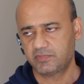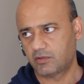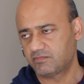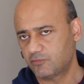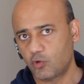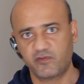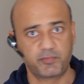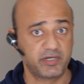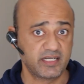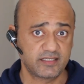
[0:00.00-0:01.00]
you know,
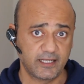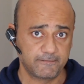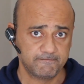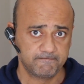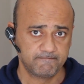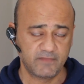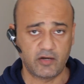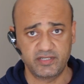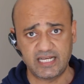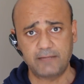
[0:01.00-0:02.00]
over-predicting.
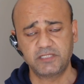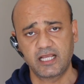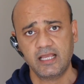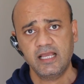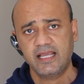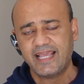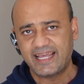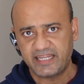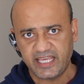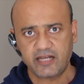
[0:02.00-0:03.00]
Now, adopting
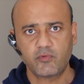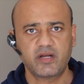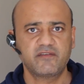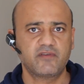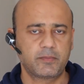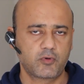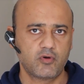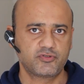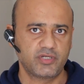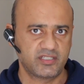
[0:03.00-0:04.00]
an iterative
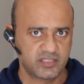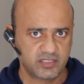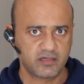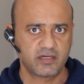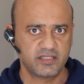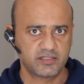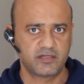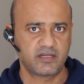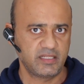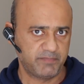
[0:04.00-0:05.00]
approach is certainly,
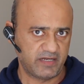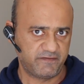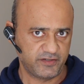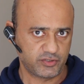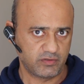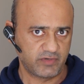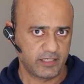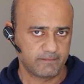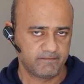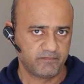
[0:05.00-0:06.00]
certainly beneficial,
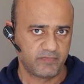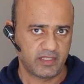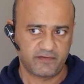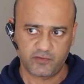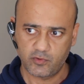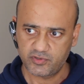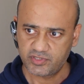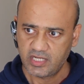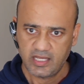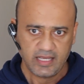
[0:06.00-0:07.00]
right? And of
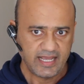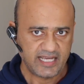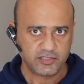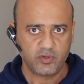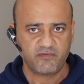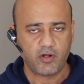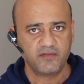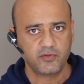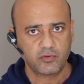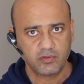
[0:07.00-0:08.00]
course, as you
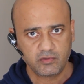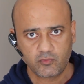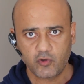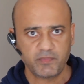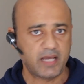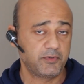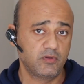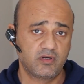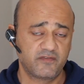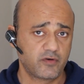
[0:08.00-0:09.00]
evolve your roadmap, you
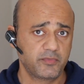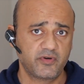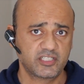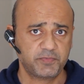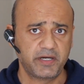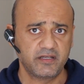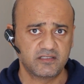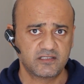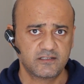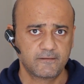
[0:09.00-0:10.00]
learn from your
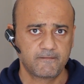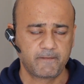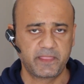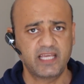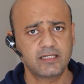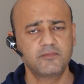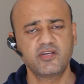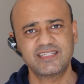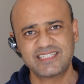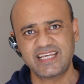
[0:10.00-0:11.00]
experience. The
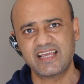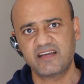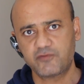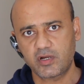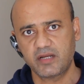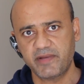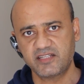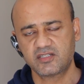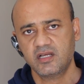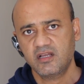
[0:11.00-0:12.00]
AWS CAF
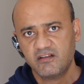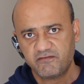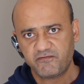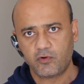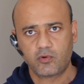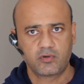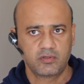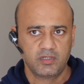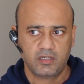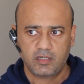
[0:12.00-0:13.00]
recommends
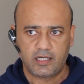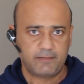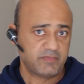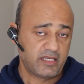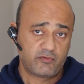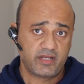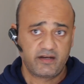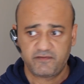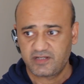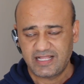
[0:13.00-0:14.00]
four um,
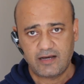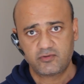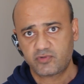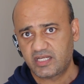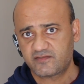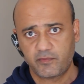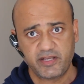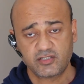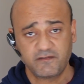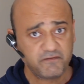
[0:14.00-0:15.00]
iterative cloud
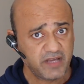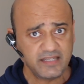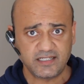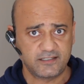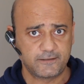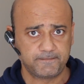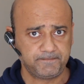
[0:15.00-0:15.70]
transformation phases,